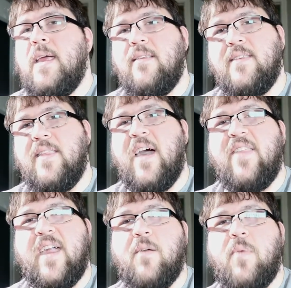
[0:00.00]
and seeing how
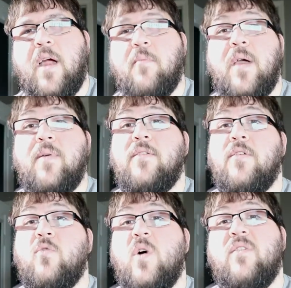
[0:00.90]
they compare maybe to
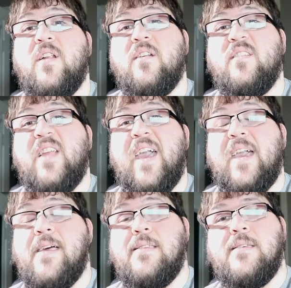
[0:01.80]
the 1200
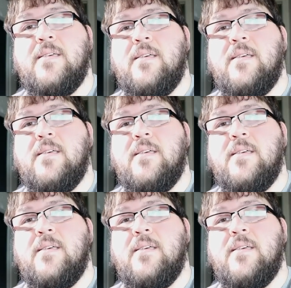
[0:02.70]
and